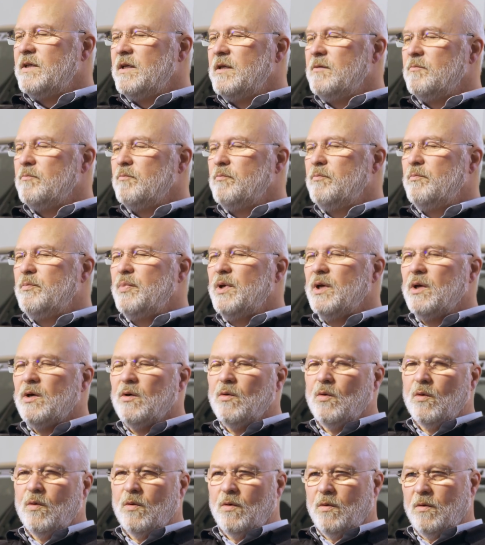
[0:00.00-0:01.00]
into
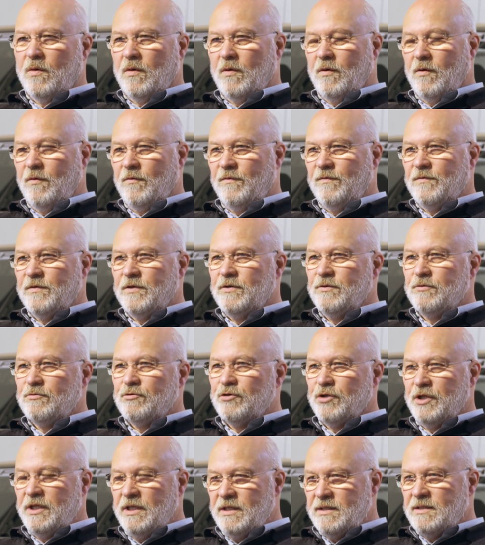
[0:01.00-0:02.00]
Pirro, who was driving the
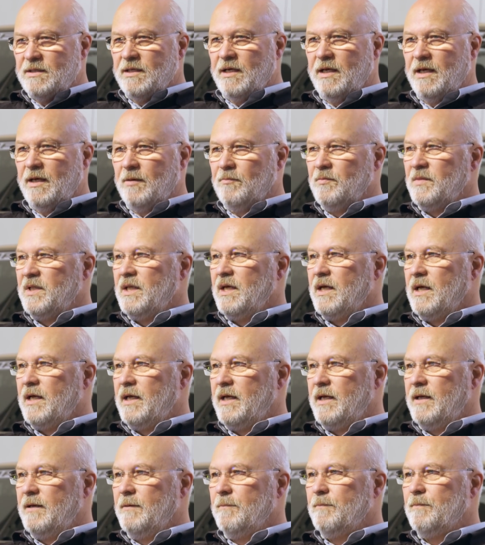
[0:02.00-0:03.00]
Schnitzer M
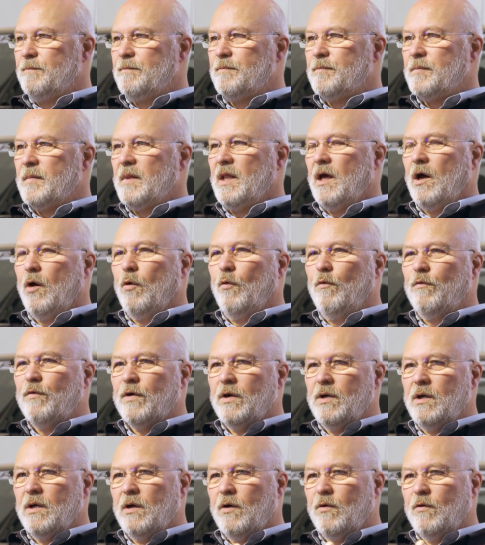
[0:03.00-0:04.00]
three. He
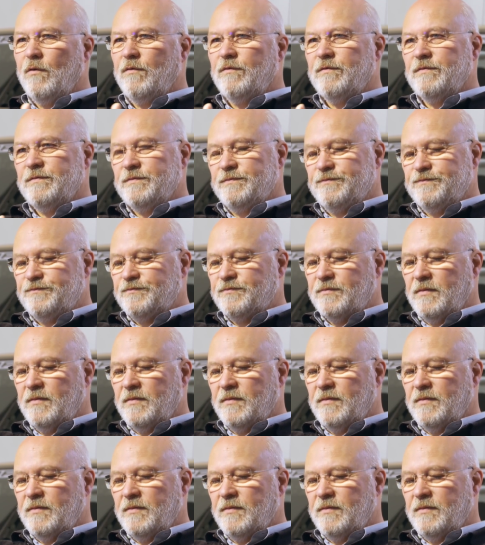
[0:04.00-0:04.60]
overtook him.